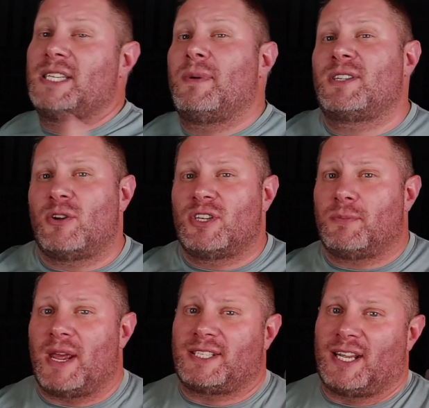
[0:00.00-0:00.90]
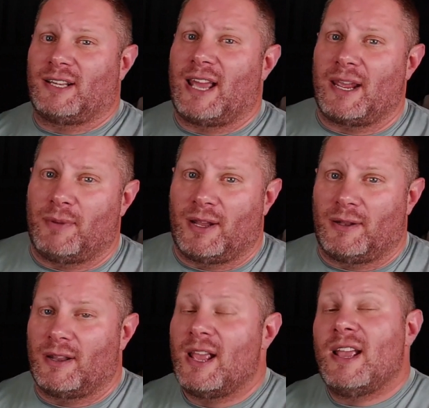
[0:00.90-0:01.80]
Please make sure you smash that like
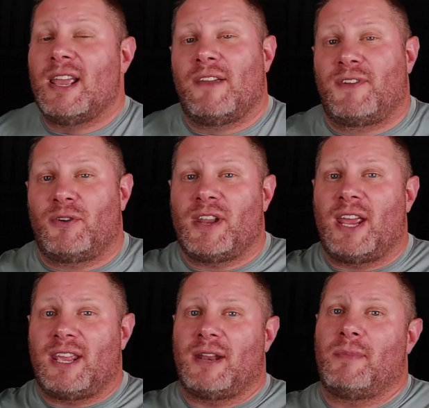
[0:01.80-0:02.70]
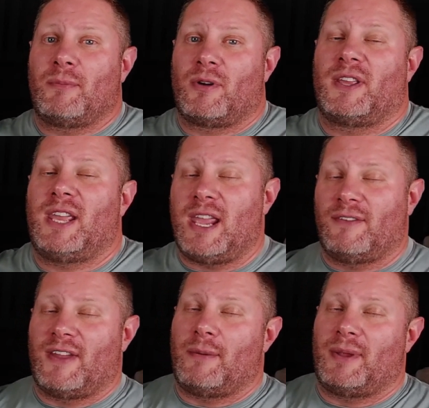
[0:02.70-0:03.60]
button. If you're not yet a member of the
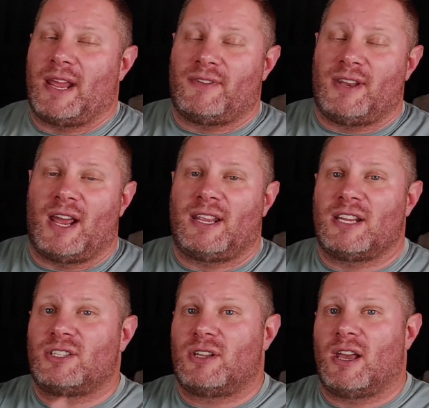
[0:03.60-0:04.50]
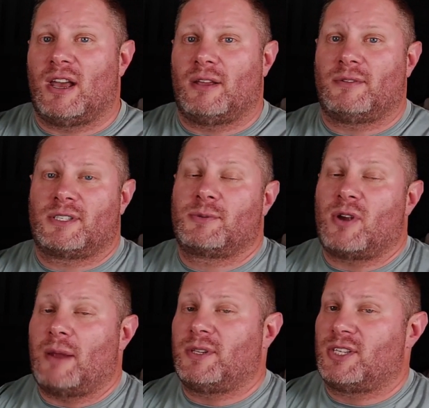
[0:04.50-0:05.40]
King Fam and have not yet
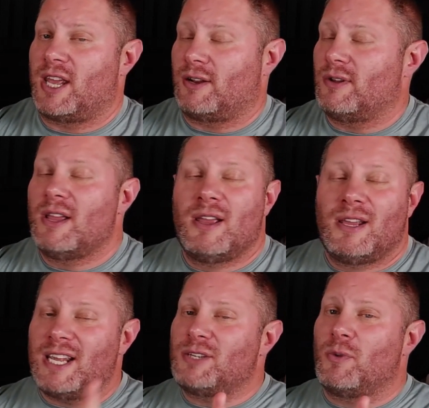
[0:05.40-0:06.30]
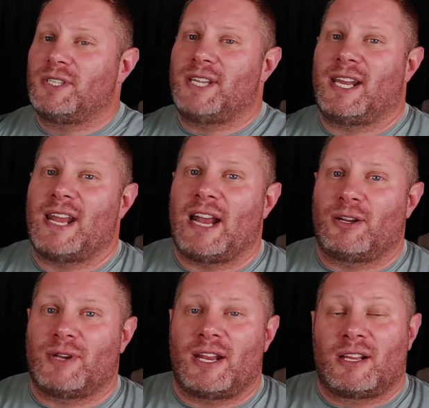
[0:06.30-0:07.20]
subscribed to the channel, it takes 1 second out
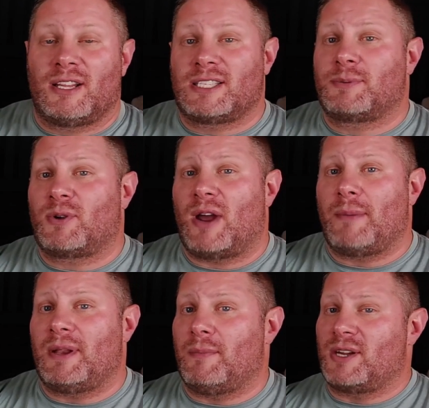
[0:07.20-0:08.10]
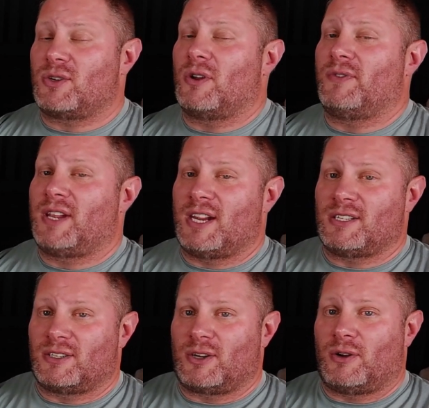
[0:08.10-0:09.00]
of your day to click subscribe and to make sure
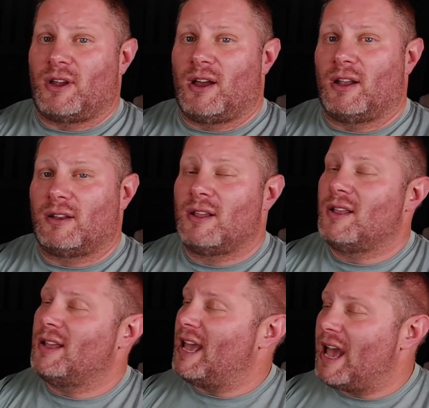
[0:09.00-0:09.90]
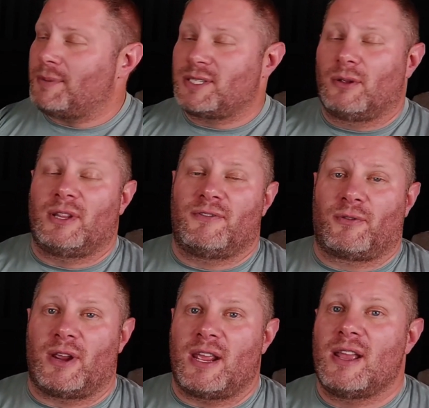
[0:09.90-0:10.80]
notifications are turned on. Absolutely
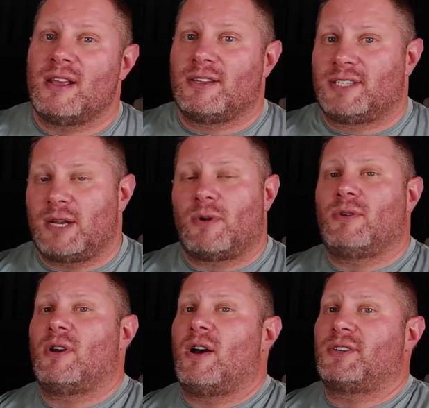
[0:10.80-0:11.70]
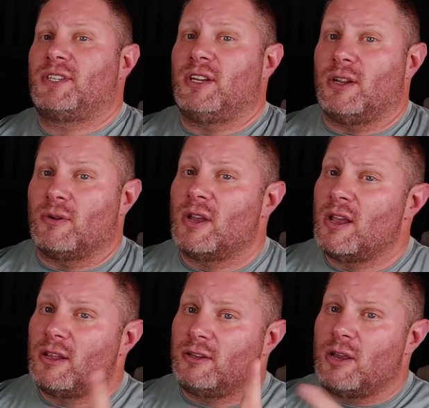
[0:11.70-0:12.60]
free. Zero cost to you.
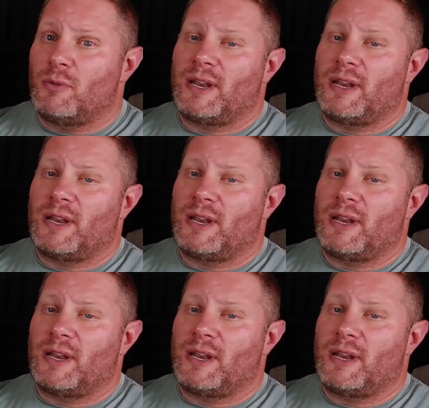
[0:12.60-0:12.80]
You